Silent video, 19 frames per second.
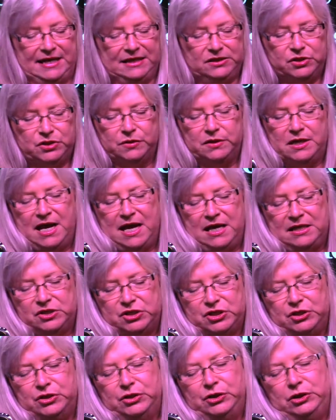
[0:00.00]

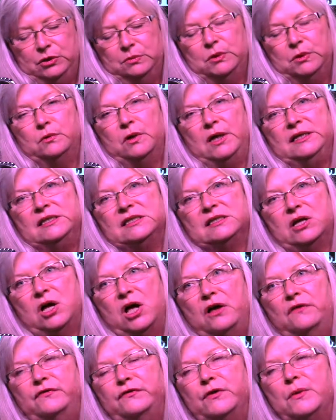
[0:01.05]
international human rights
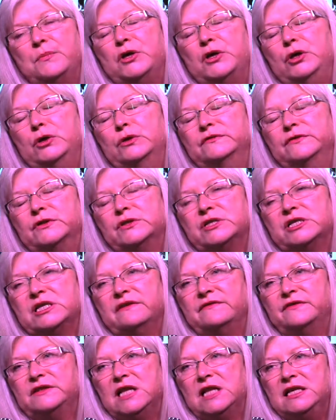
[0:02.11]
law from the University
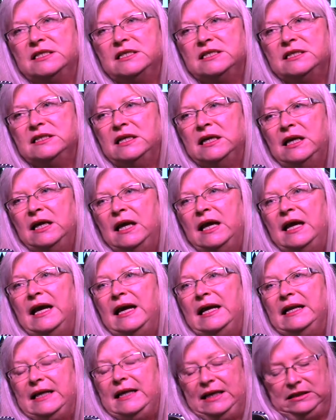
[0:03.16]
of London
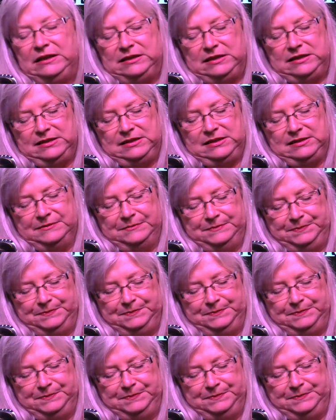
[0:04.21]
in England.